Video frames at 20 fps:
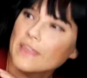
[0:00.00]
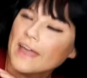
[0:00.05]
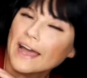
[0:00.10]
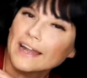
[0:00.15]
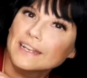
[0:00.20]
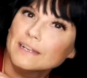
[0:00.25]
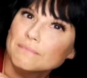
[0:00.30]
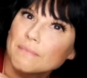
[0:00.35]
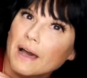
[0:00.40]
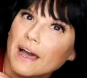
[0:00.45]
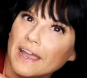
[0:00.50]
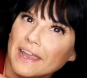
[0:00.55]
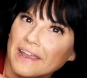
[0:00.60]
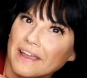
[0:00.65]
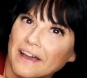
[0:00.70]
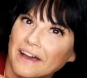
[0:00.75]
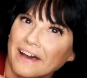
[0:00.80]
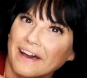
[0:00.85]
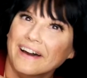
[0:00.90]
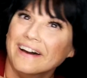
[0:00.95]
that in
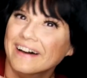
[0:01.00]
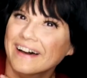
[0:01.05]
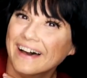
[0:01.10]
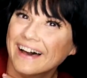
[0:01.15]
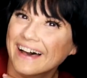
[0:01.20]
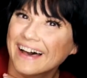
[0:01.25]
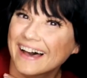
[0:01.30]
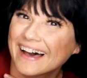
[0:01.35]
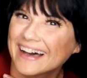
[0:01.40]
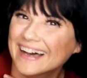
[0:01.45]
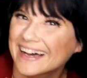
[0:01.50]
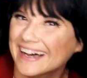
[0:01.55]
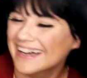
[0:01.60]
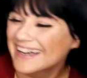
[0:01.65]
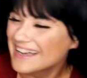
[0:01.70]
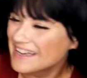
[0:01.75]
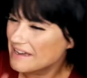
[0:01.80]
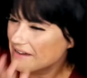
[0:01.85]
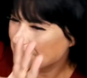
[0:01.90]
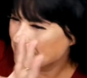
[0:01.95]
my
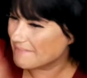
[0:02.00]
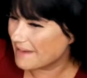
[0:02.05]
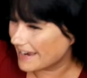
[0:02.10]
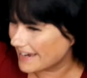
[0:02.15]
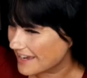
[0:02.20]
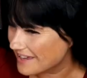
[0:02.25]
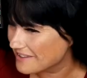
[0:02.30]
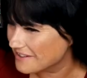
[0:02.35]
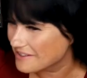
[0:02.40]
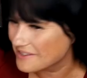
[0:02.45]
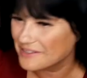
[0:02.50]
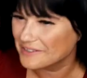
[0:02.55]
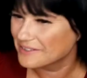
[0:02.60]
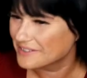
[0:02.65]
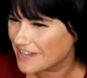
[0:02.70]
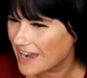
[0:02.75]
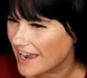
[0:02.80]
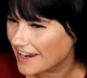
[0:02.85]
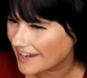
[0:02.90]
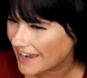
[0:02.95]
my other little
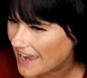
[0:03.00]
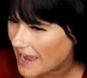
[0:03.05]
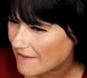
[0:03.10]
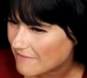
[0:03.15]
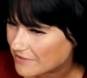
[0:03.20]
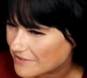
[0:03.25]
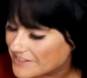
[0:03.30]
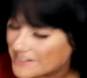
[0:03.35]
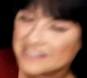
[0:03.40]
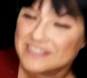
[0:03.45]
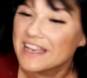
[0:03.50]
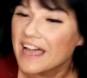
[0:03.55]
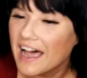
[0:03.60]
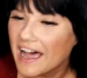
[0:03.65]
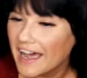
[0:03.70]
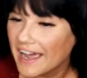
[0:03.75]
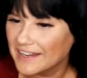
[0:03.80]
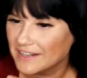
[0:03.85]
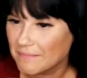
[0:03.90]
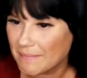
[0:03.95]
doc I have on the
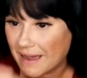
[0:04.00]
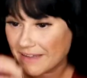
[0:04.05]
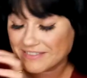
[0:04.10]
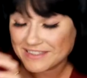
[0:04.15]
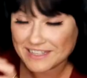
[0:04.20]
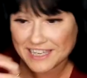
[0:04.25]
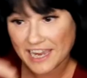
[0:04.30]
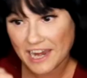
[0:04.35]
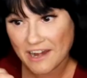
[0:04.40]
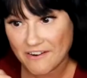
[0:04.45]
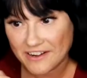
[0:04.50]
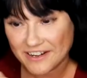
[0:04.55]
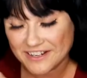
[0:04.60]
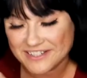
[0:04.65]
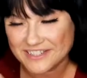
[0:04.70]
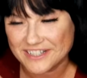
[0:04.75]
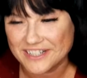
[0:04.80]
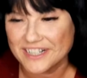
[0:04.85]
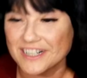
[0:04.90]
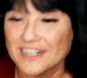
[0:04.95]
side about the
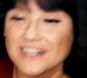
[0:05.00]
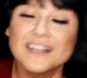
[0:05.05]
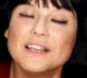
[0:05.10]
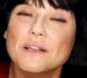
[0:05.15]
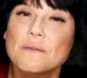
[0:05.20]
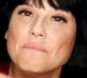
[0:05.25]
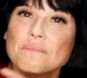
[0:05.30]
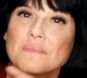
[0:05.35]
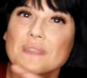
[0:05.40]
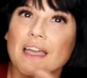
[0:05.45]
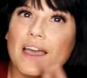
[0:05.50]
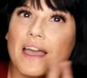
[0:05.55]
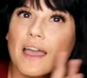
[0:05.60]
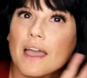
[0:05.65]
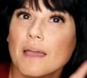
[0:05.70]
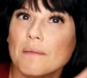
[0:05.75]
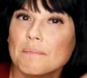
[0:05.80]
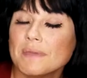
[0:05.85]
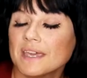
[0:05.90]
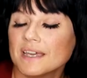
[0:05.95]
character.
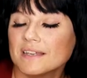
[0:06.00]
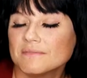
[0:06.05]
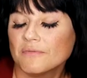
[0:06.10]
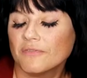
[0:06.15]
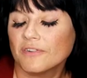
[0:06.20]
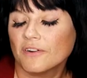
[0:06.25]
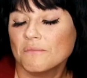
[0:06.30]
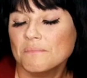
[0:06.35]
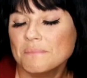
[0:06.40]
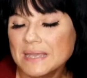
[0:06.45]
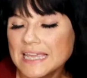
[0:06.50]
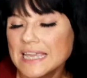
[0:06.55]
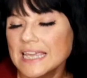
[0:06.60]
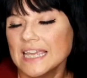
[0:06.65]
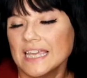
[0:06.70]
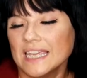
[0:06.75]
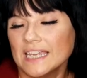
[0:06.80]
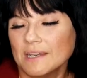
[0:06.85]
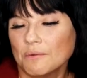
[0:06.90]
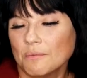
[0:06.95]
Because for
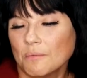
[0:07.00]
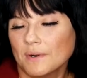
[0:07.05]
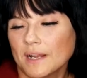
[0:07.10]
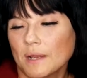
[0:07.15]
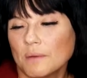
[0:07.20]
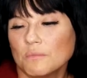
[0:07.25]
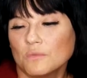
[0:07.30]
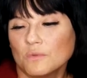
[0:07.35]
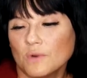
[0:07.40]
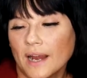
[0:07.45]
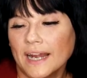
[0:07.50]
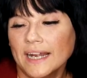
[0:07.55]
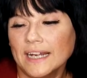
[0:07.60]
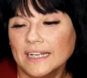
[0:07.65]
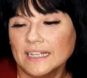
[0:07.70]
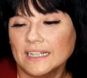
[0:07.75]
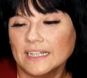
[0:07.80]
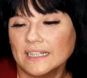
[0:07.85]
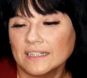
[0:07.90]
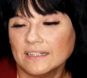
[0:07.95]
me, when I'm
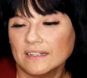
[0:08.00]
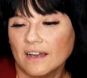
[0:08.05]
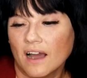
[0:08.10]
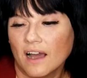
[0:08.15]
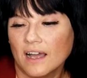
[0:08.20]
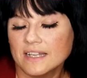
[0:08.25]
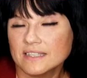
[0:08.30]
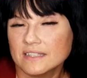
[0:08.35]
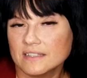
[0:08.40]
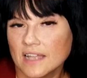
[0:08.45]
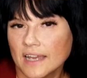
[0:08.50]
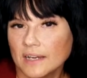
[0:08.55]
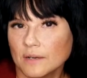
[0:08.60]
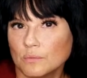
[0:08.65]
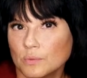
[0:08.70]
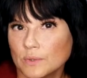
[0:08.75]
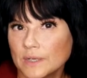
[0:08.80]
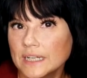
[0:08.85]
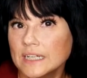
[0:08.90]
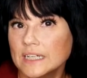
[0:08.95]
writing, it's
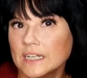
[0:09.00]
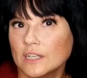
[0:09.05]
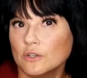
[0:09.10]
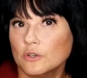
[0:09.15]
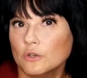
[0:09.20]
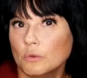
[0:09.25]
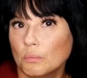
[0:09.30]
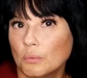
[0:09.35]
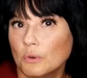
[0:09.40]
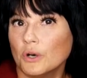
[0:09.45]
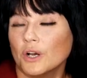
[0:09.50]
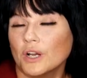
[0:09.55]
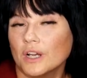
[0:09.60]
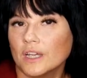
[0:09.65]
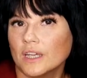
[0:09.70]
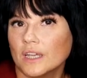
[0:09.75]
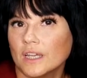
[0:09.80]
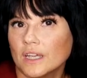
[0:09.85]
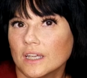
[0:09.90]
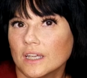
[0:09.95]
like reading a new book.